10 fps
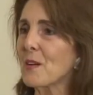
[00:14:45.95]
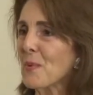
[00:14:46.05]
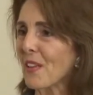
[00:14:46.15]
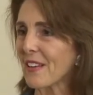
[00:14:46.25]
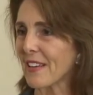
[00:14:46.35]

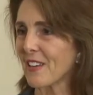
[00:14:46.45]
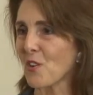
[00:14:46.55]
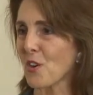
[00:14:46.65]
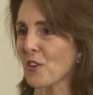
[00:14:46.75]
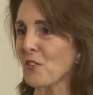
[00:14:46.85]
ability
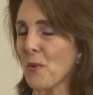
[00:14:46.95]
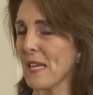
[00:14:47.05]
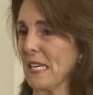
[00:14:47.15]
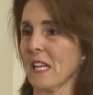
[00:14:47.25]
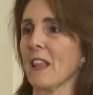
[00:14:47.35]
or
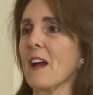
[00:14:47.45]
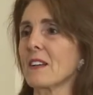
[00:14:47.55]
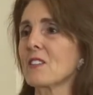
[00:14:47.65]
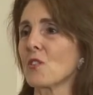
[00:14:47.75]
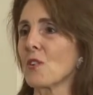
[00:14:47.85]
great
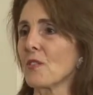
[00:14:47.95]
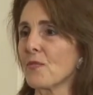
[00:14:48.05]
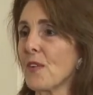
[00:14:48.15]
intellect or